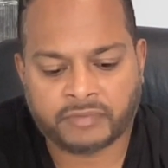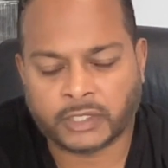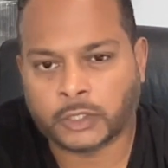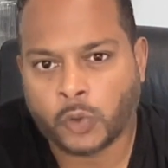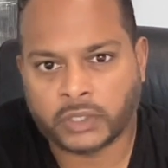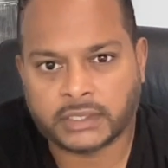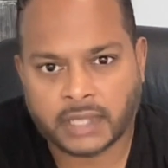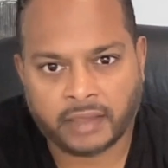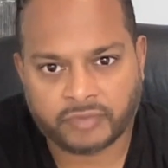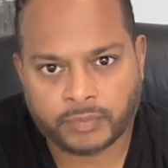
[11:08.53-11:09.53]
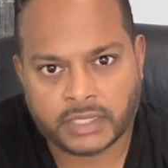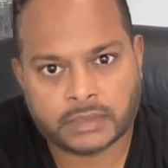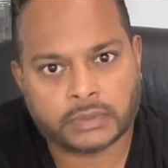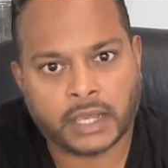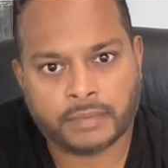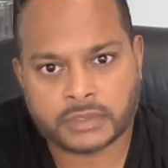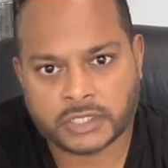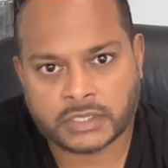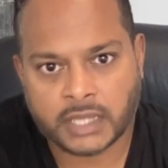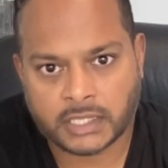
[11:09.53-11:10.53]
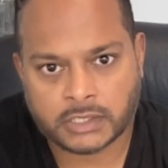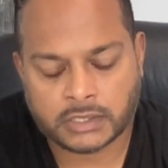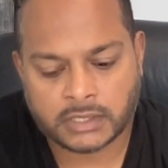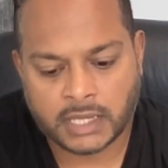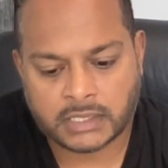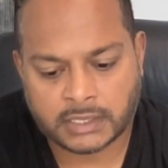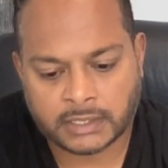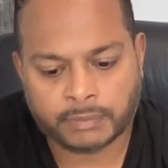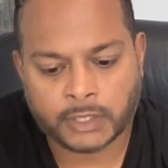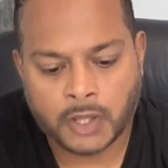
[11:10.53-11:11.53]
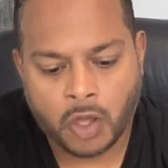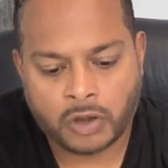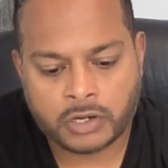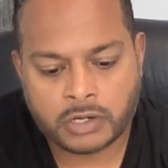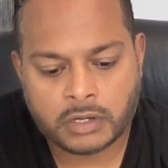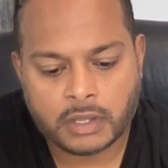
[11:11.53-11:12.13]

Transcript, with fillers: Even loading time for me sometimes just takes takes a little bit longer.